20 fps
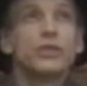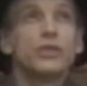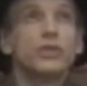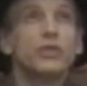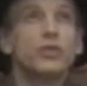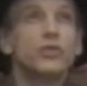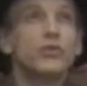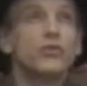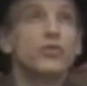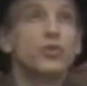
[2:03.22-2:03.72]

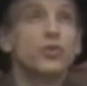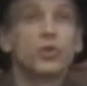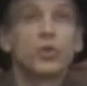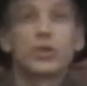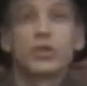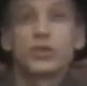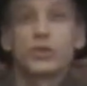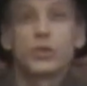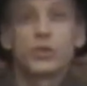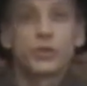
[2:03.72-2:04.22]
and
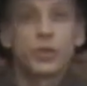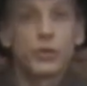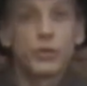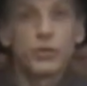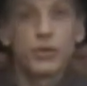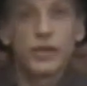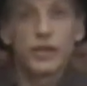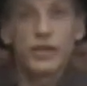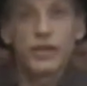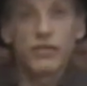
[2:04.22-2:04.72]
drizzle
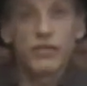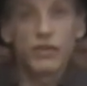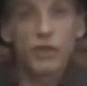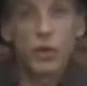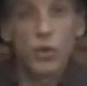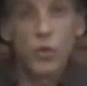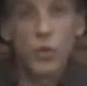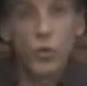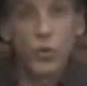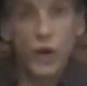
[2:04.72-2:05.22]
turned into
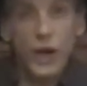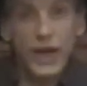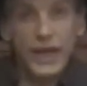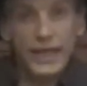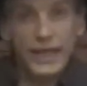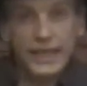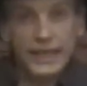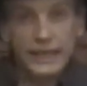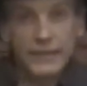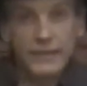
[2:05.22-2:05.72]
slow
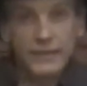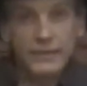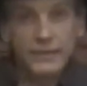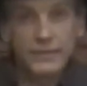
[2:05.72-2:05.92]
rain.